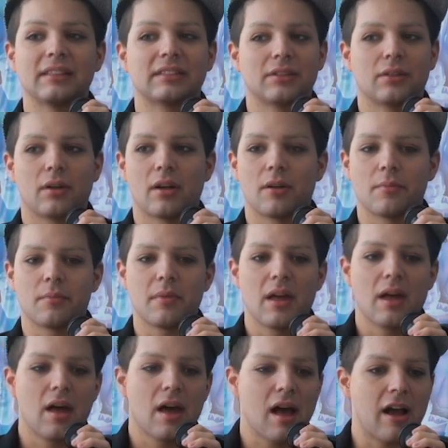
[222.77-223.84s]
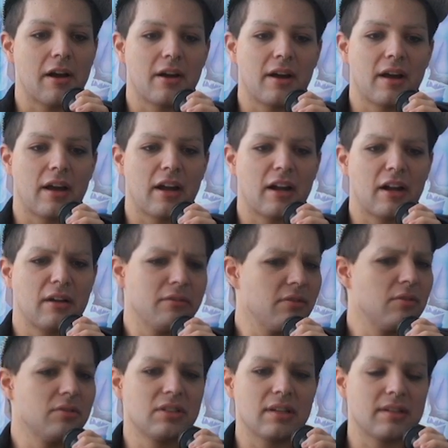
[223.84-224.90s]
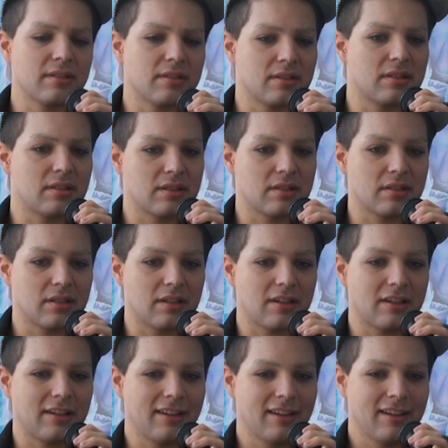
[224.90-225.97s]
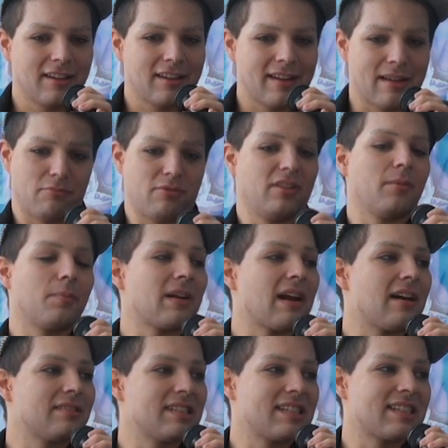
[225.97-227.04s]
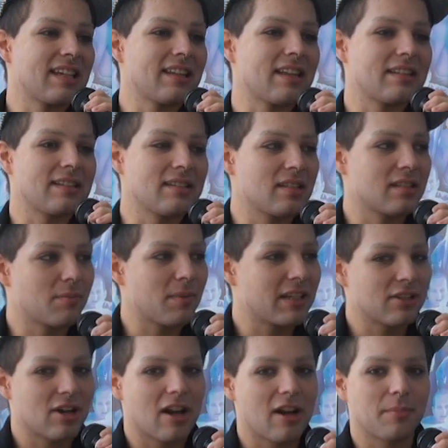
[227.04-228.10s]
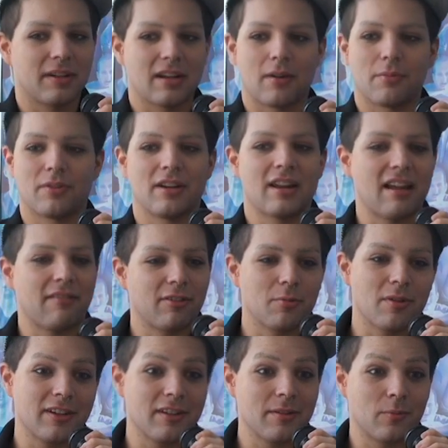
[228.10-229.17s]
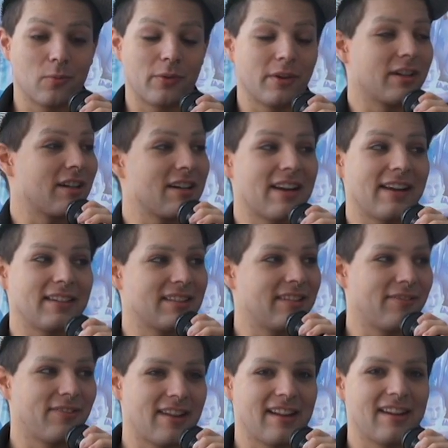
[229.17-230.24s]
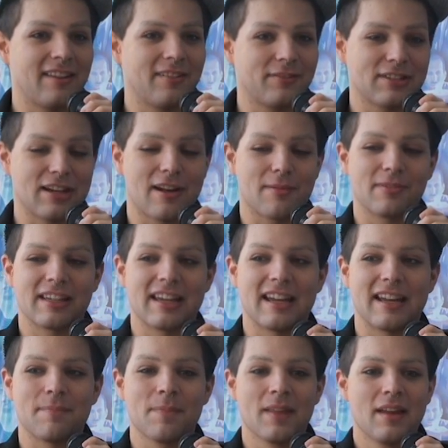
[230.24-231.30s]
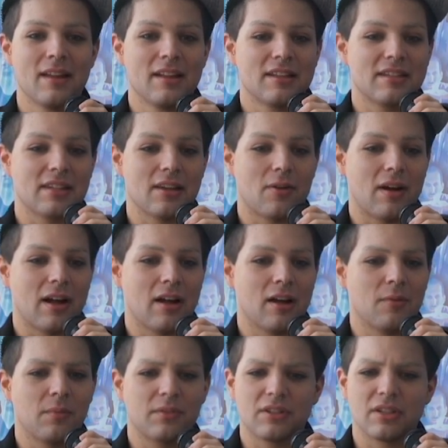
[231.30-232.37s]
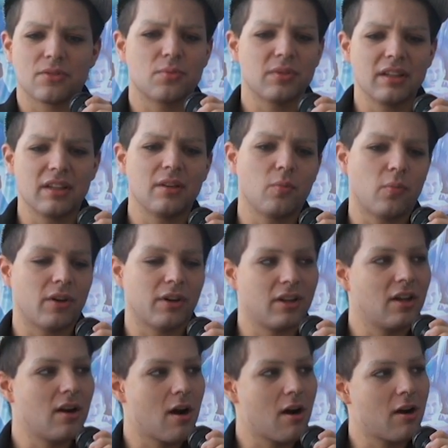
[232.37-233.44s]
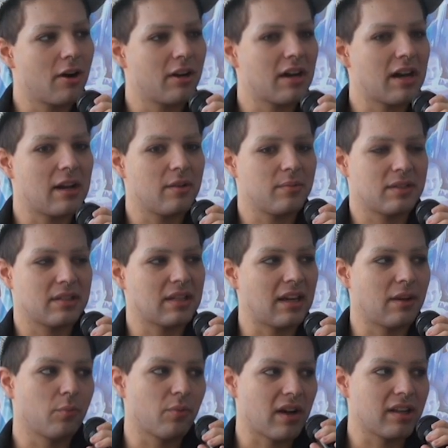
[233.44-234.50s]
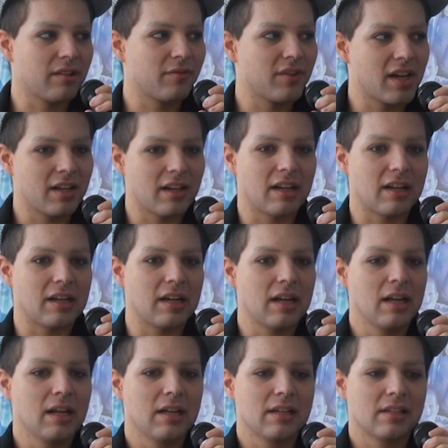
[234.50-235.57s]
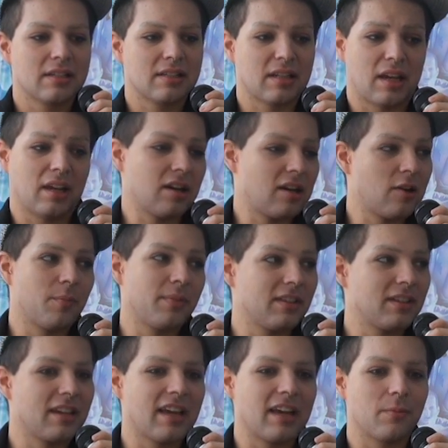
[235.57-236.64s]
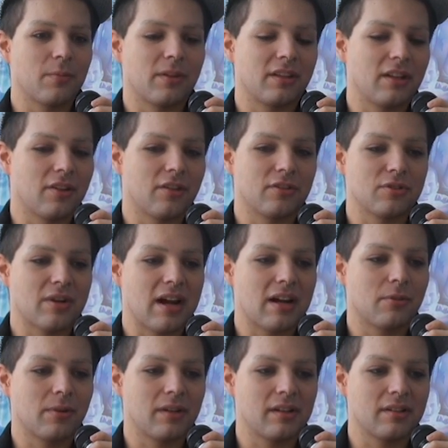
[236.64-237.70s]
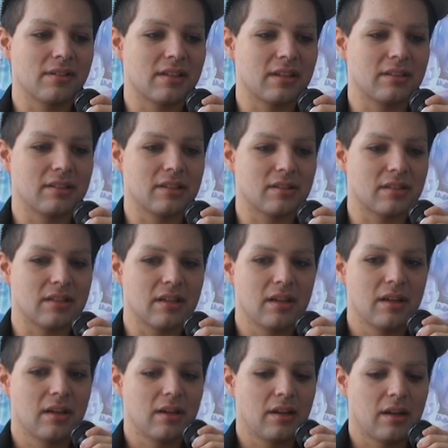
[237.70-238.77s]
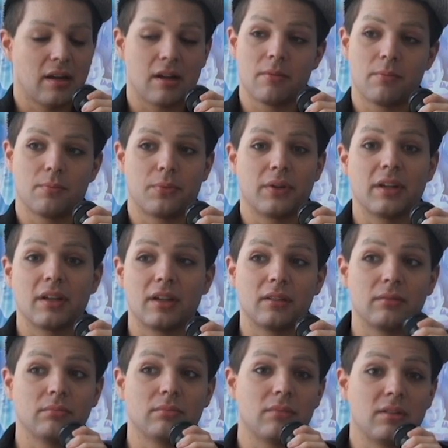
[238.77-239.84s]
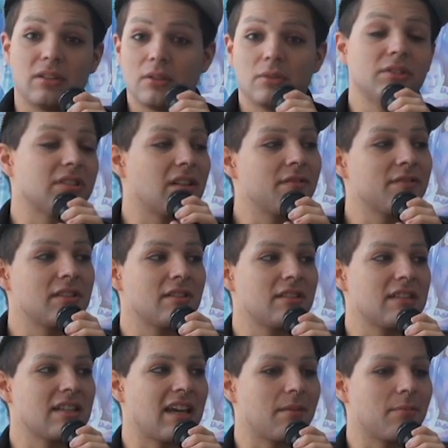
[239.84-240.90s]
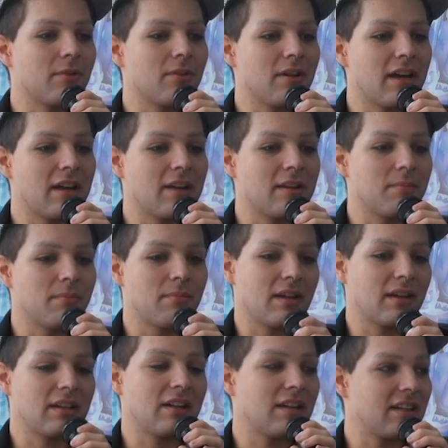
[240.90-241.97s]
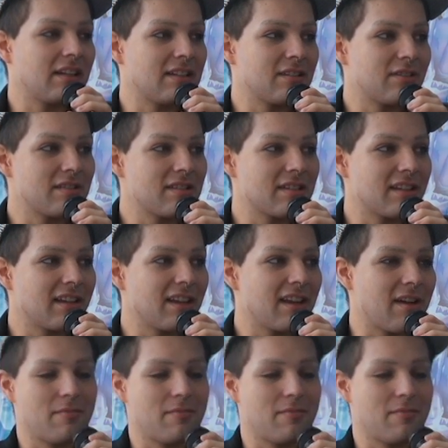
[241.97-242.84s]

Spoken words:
So, I don't know. I'm really proud to say that this is my job, and I would never want to work a 9-to-5 job again. So, just really working hard at staying relevant and staying up in the game with the other drag queens, and just bringing new stuff to the table and making it interesting.